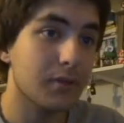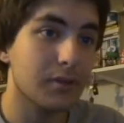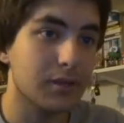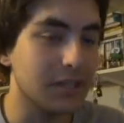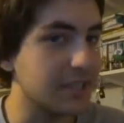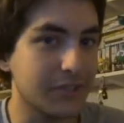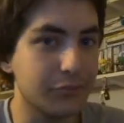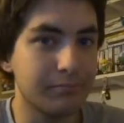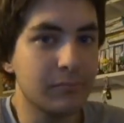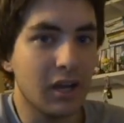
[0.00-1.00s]
Because they could
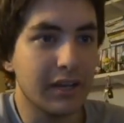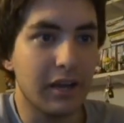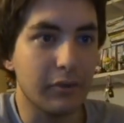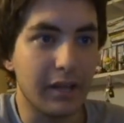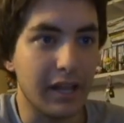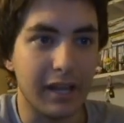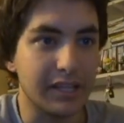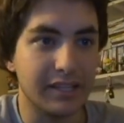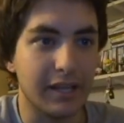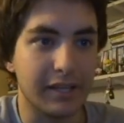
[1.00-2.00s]
cut out at
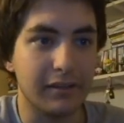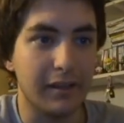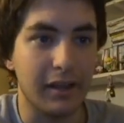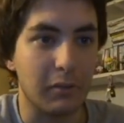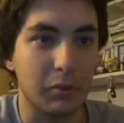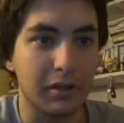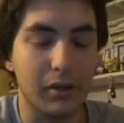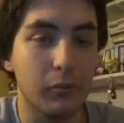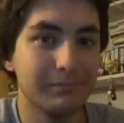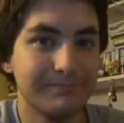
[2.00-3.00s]
any second and I wouldn't know.